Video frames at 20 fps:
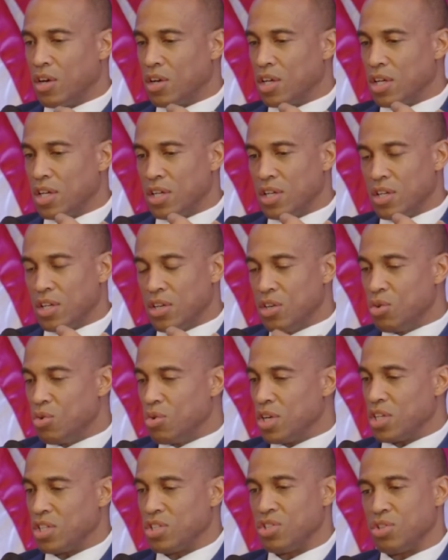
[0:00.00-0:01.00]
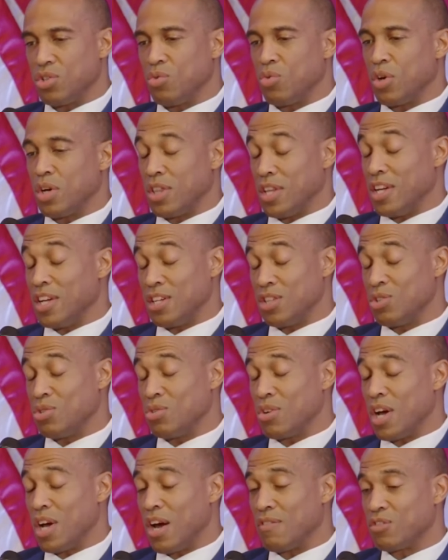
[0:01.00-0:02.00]
you know, the new issue or the
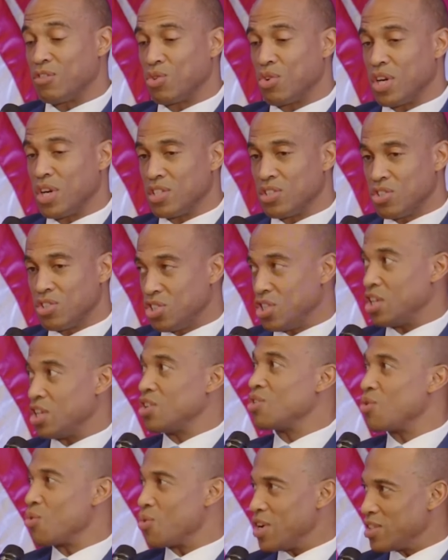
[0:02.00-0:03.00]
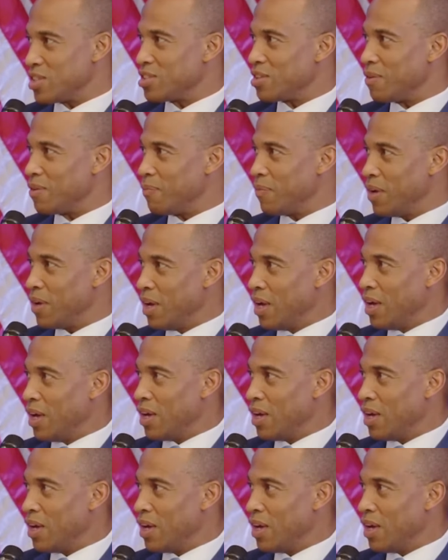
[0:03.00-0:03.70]
issue now of transgenderism,